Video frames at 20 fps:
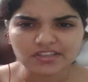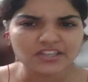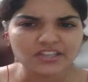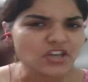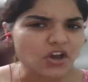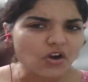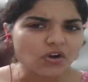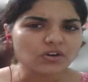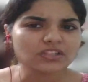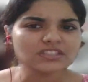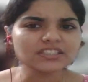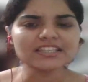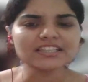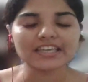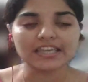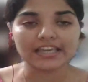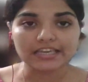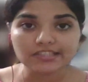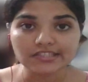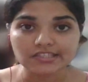In all the
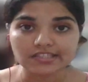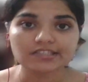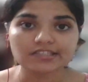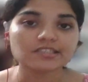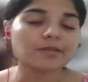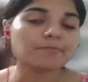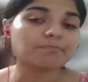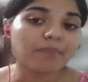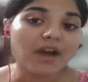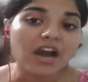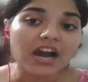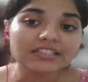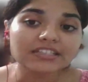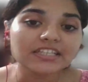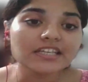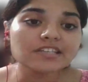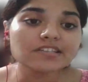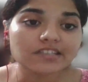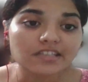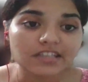cases, the
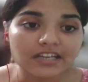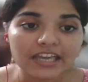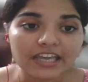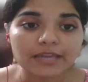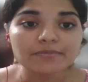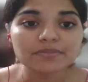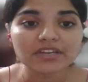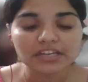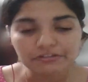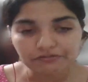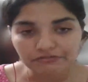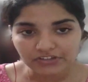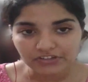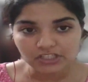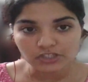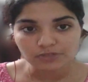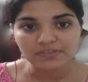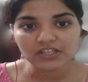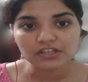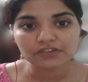parties claim
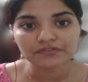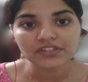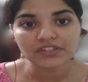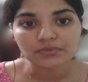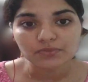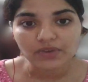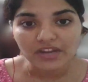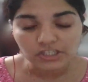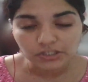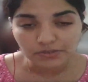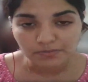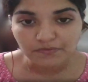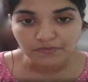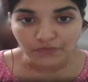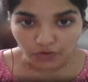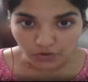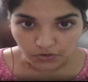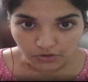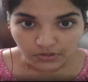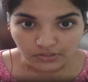infringement of their right to be
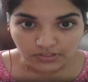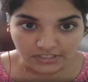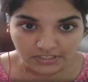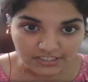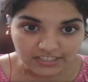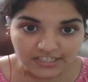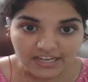forgotten